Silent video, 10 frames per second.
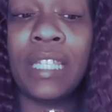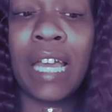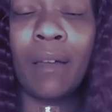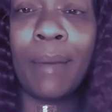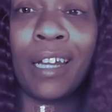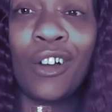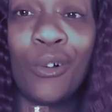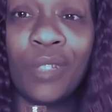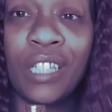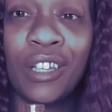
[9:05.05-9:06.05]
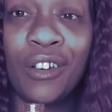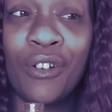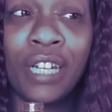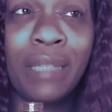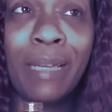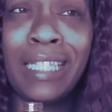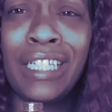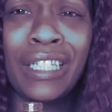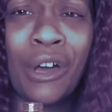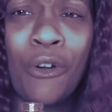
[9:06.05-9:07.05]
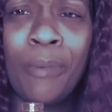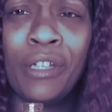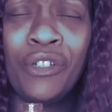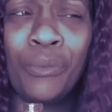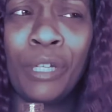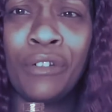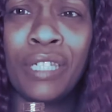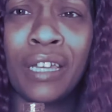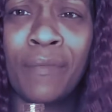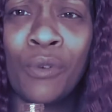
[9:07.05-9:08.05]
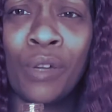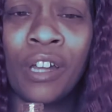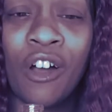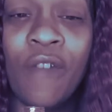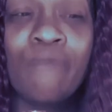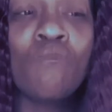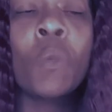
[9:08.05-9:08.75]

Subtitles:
It's like about a hotel and it's basically just a whole bunch of weird stuff going on.